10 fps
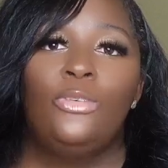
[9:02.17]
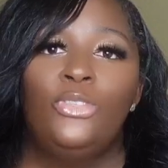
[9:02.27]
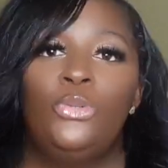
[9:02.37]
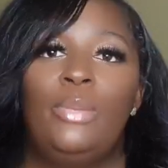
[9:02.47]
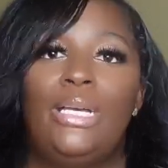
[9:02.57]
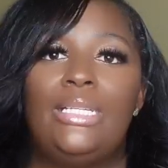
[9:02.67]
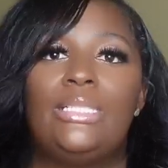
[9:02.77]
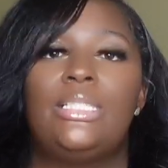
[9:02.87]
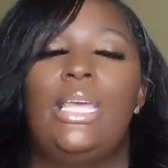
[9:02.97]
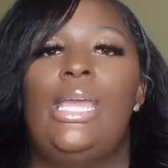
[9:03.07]
a few
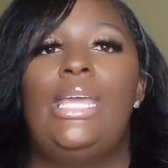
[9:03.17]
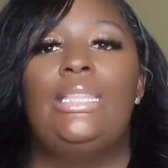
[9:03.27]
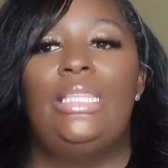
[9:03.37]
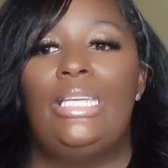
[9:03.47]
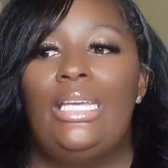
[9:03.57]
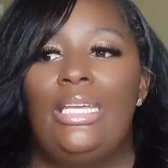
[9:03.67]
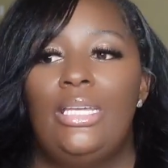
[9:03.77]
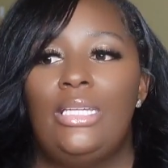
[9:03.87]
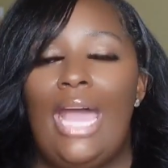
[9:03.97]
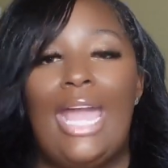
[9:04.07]
months, and
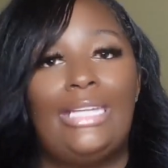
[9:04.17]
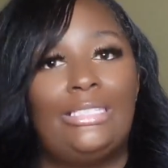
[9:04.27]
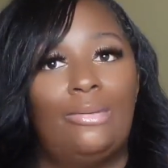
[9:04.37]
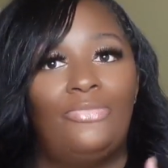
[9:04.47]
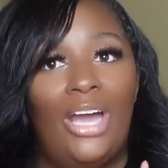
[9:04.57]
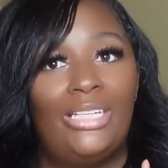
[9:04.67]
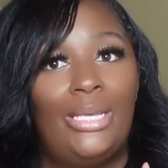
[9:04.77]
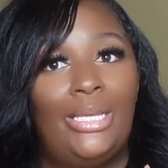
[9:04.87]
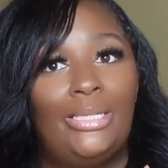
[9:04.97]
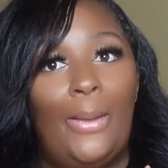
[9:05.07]
then I ended up
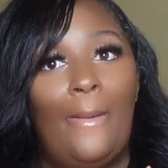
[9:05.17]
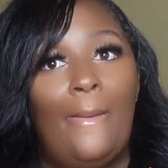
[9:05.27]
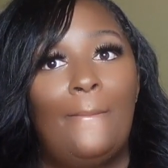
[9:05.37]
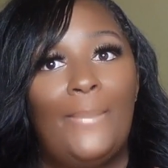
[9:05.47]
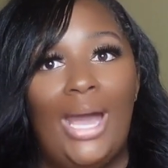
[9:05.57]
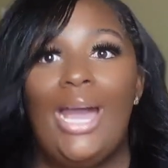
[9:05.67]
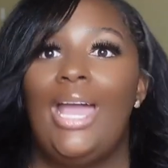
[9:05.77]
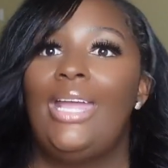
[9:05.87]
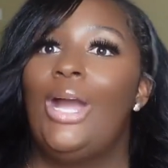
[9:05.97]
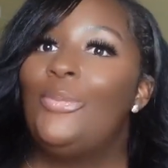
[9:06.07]
finding
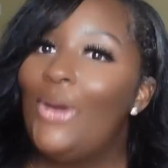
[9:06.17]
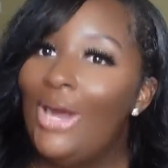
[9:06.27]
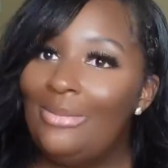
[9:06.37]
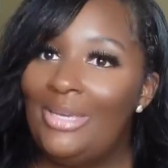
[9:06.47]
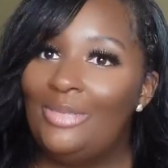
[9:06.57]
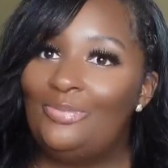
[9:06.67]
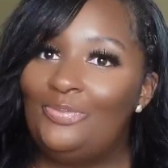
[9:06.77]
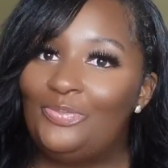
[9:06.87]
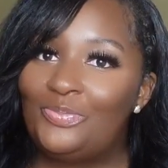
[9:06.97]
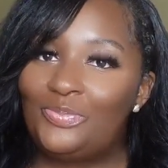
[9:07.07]
my apartment.
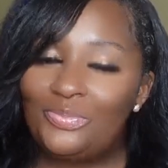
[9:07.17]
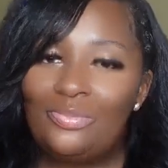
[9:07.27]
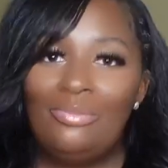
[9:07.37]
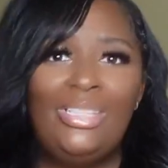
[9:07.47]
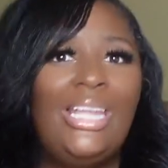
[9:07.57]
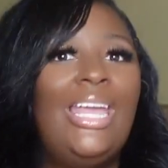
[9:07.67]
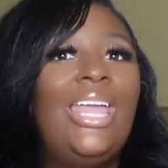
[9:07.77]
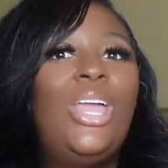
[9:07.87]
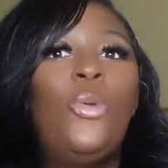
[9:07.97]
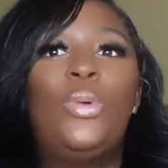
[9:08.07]

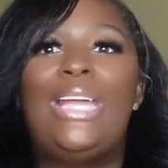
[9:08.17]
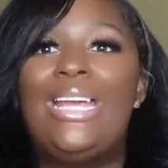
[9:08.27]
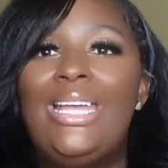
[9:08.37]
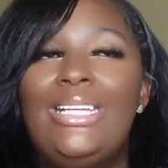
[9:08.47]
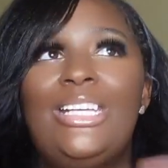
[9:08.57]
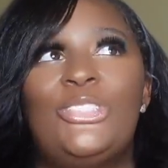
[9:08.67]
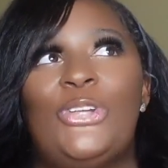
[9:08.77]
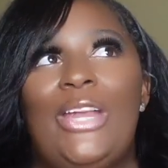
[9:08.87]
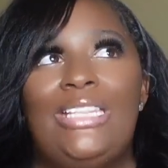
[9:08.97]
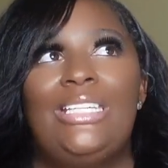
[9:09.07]
It's
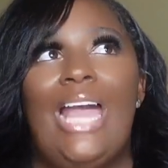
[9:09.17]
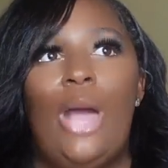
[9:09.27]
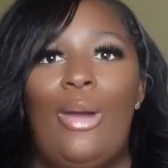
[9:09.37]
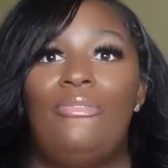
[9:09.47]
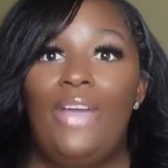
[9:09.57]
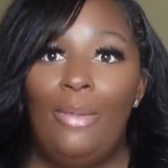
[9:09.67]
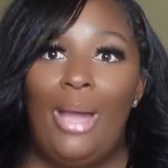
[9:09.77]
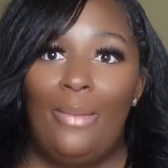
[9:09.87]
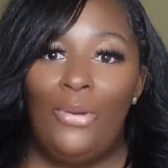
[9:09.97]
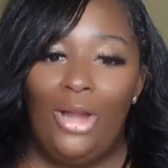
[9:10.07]
crazy how I found
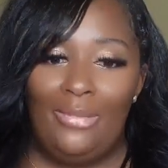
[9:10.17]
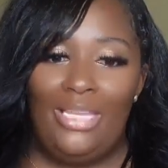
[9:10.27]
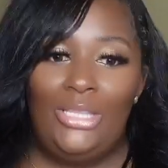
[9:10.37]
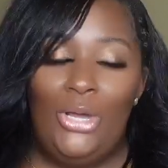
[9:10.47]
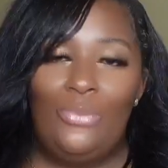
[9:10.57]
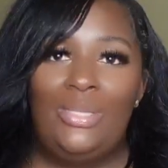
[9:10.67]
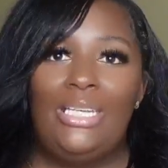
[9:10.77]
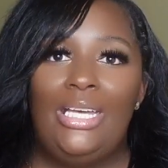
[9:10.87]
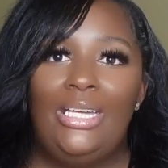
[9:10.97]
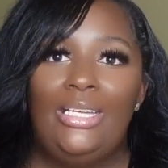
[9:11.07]
my apartment though,
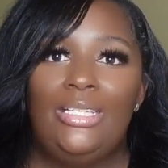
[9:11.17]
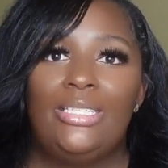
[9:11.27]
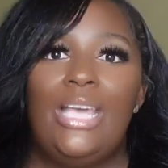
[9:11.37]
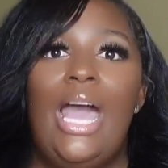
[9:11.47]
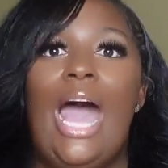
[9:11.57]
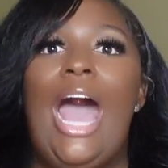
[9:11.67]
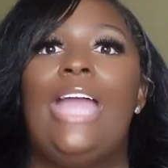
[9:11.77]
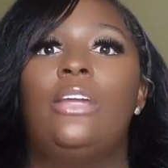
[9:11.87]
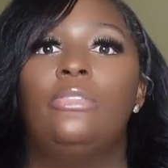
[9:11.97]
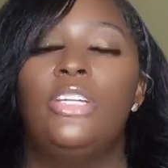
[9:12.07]
because
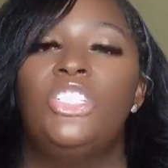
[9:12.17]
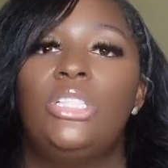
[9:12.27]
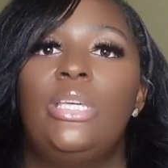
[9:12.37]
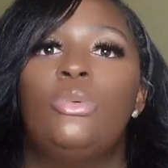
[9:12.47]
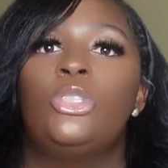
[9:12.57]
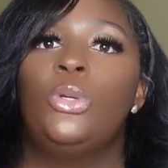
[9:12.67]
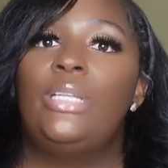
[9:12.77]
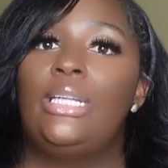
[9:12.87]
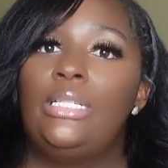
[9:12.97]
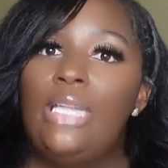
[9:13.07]
I originally was looking
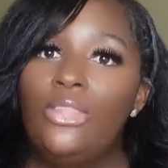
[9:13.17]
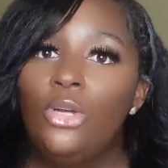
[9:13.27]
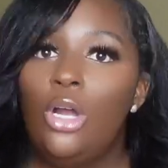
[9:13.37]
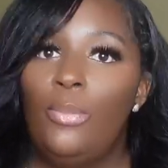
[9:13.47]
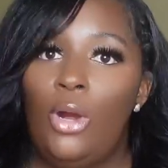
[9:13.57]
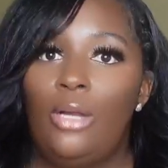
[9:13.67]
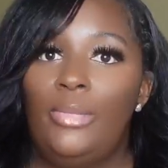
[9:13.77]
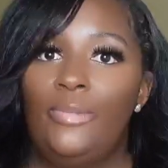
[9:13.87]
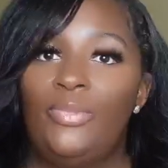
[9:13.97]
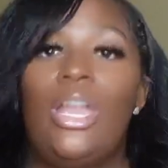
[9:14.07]
at another
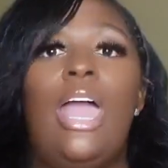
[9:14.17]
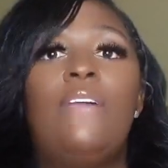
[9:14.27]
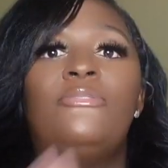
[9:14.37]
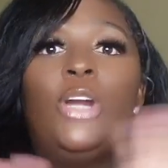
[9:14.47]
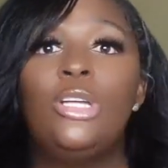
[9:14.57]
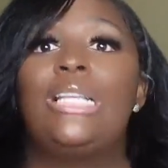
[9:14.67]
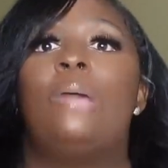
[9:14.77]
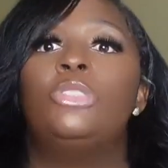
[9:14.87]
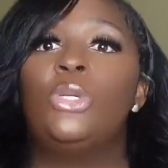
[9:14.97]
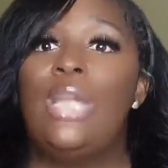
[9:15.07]
apartment. At first I
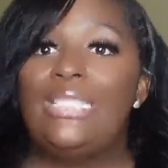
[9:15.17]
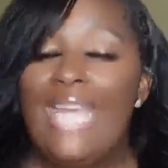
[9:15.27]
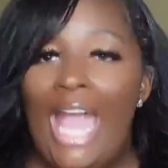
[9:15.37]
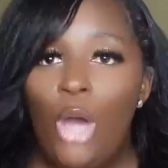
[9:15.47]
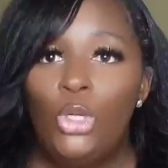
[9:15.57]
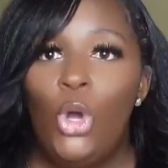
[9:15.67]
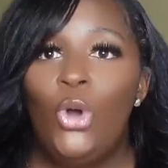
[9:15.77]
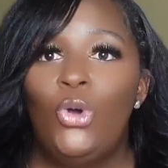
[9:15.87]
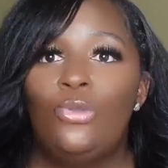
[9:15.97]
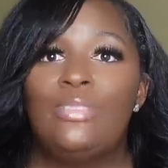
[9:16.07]
was looking at
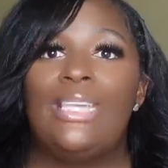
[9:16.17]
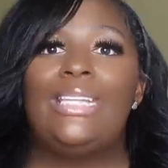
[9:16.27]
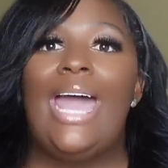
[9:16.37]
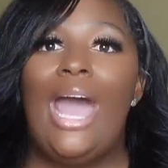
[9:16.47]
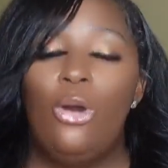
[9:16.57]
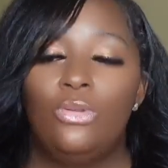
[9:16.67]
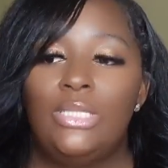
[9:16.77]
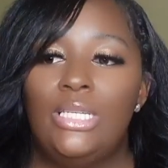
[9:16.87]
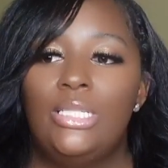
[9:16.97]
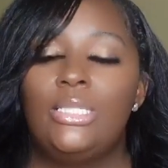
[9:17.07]
townhomes and
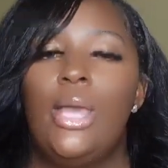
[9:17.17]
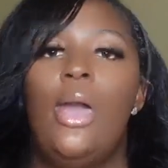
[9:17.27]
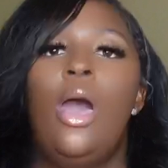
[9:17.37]
houses,